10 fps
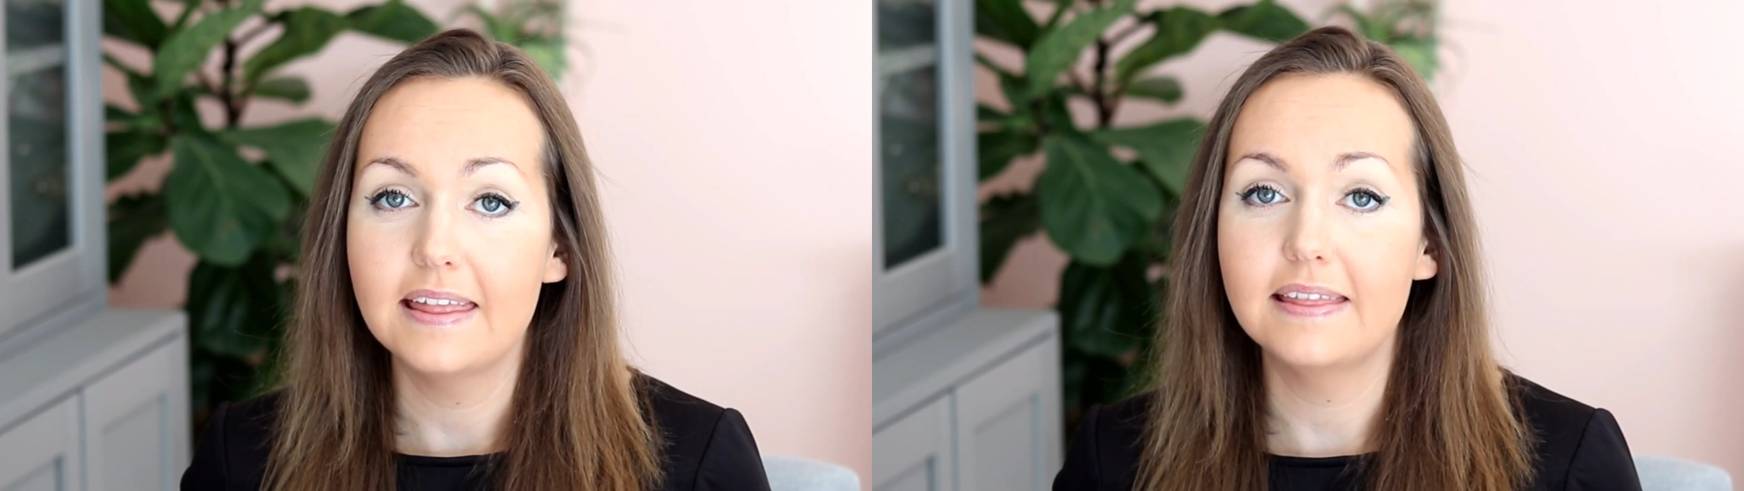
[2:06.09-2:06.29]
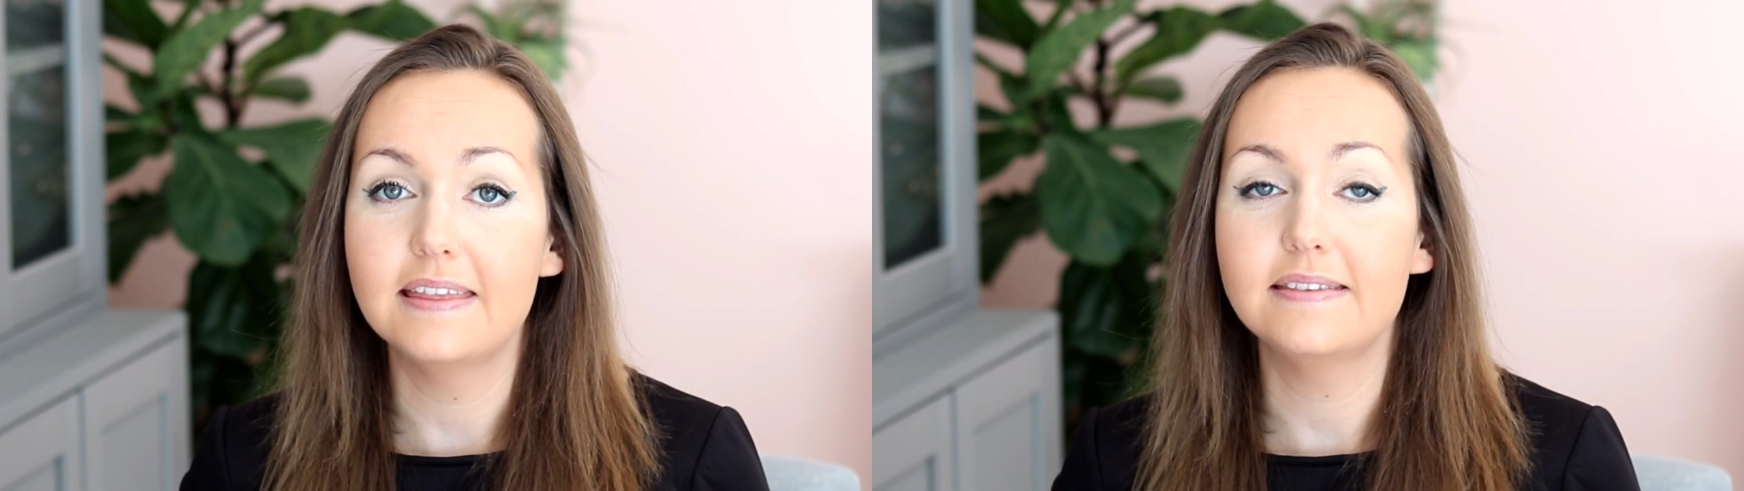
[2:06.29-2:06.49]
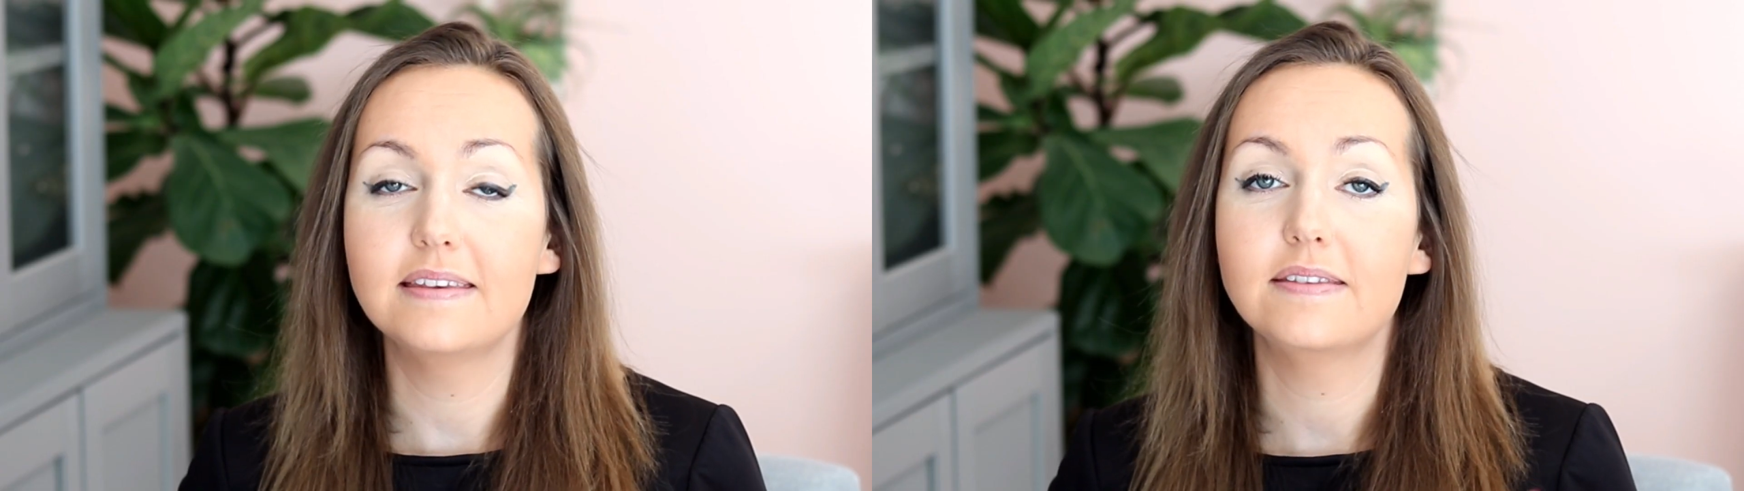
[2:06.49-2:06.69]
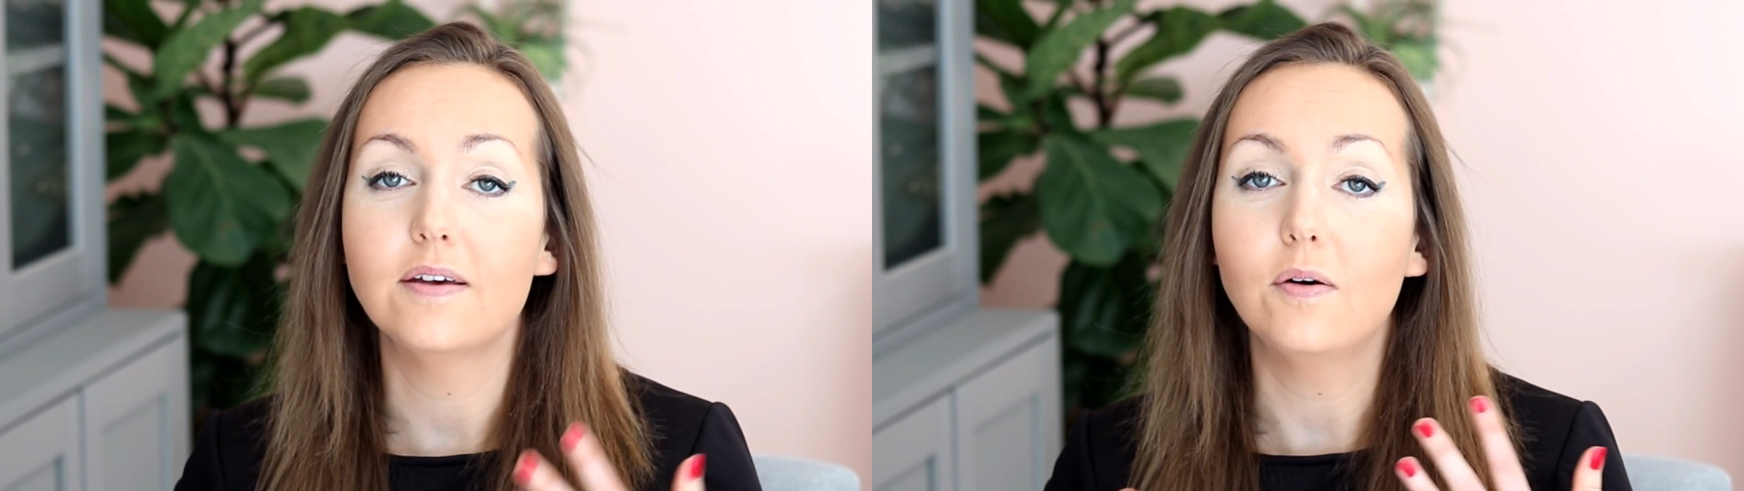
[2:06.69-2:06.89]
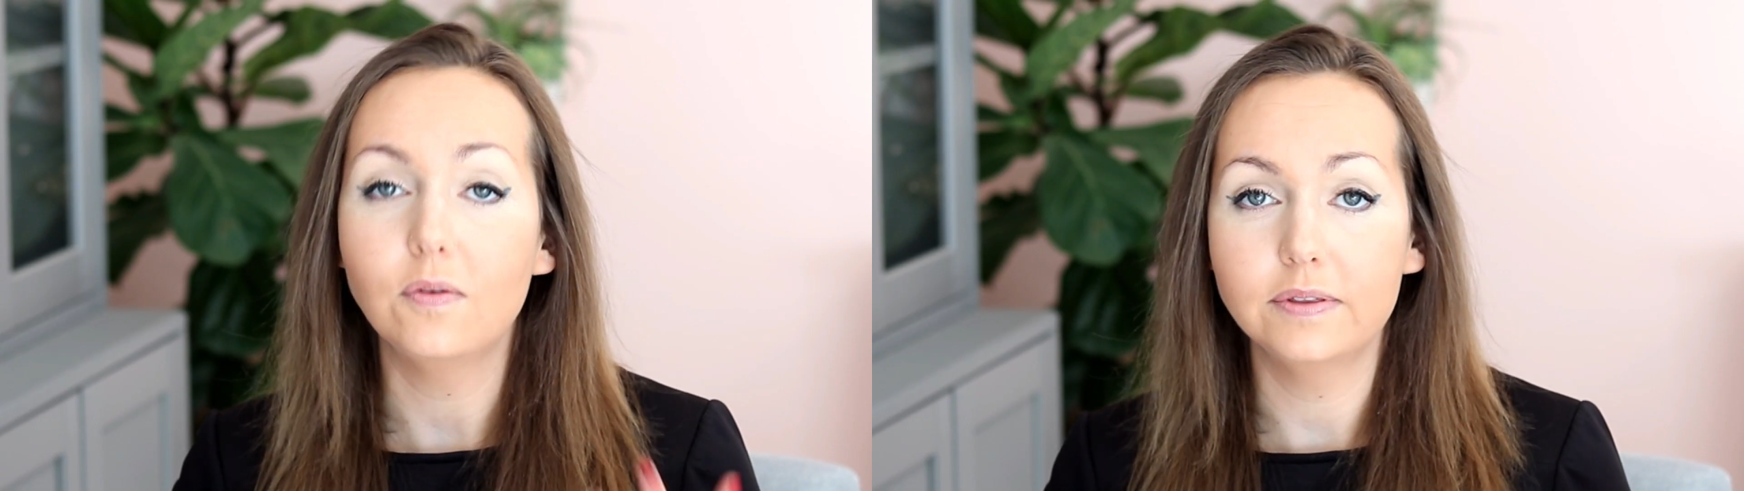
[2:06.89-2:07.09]
that this is
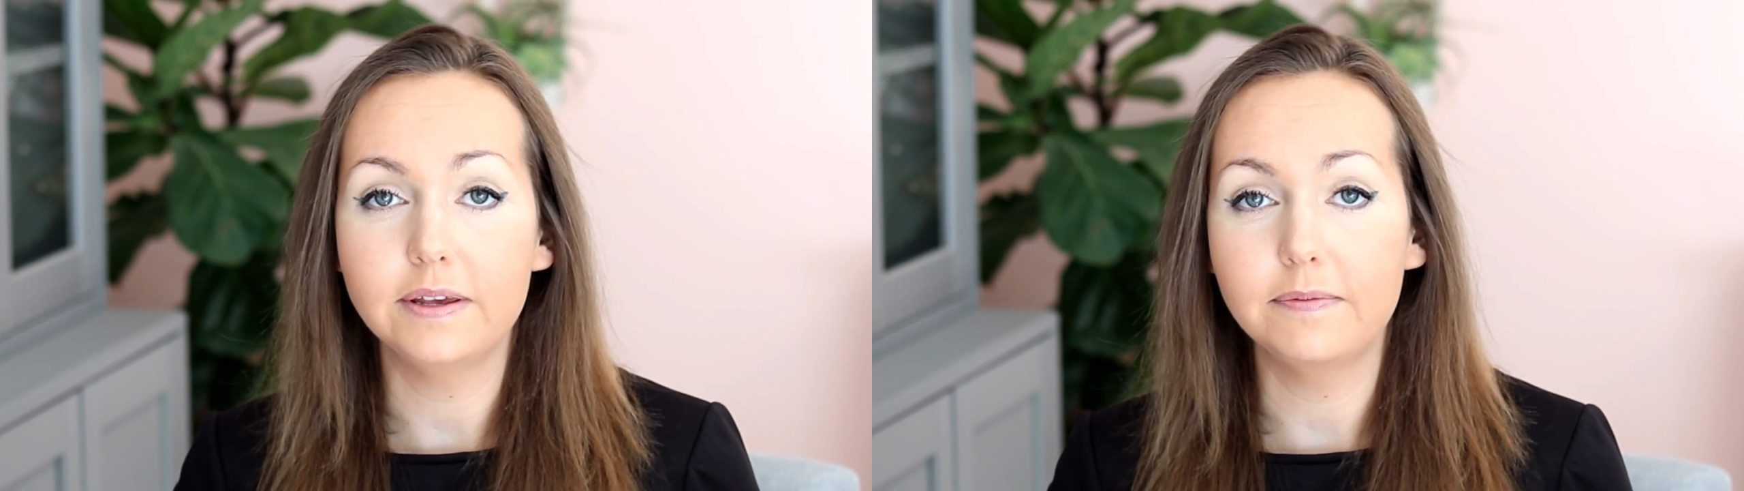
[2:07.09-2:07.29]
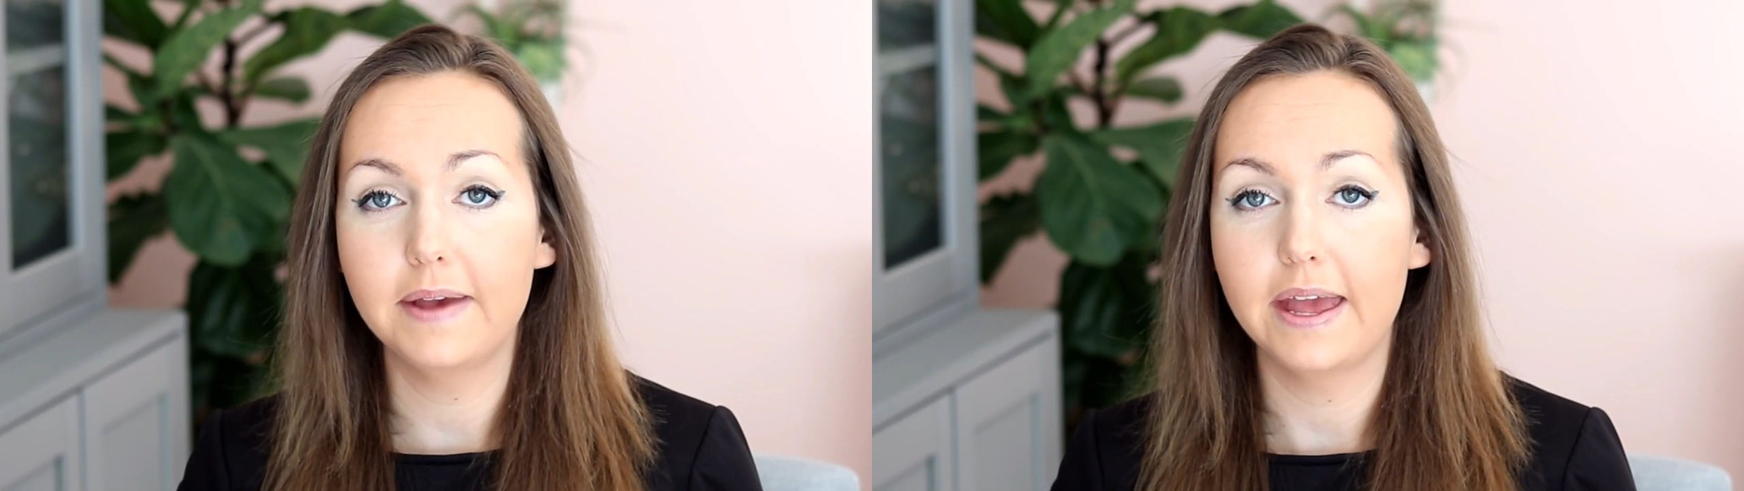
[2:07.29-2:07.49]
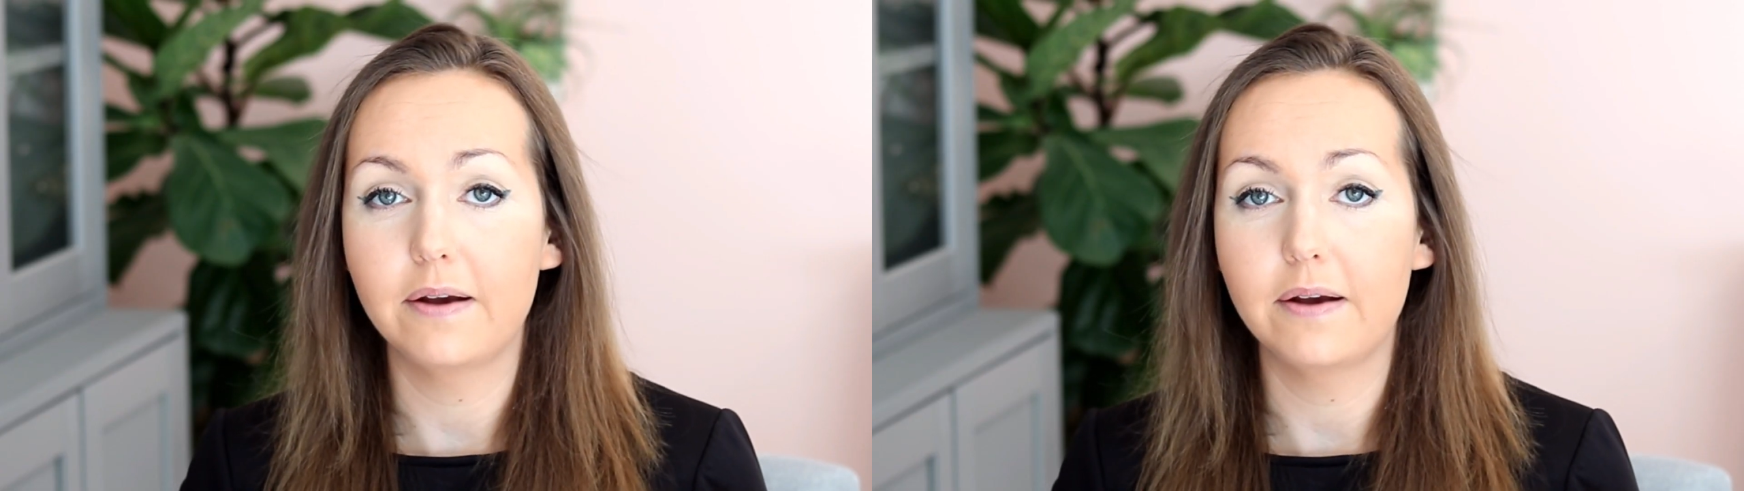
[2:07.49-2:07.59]
the only way